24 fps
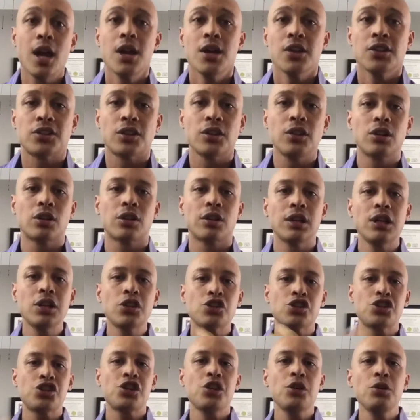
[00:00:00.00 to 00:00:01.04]
So you're going to
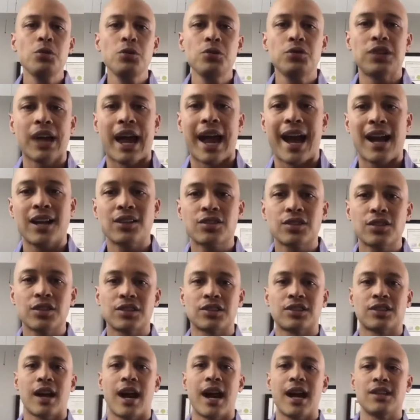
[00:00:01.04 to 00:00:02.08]
choose
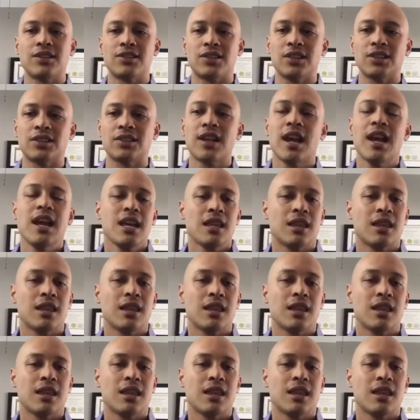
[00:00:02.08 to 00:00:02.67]
exercises